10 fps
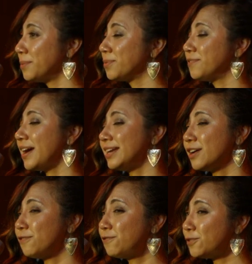providing
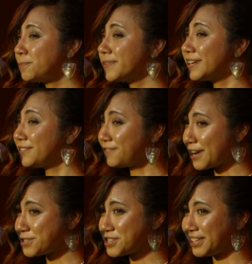a full
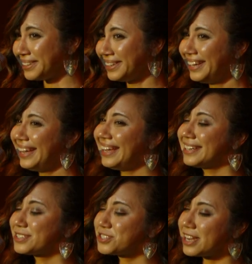confession in
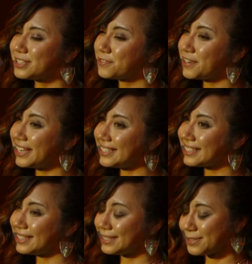exchange for his
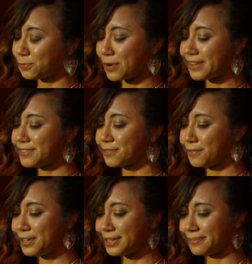and his wife's
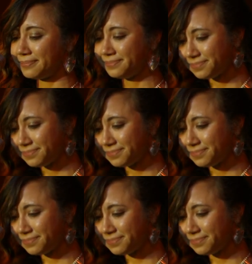freedom.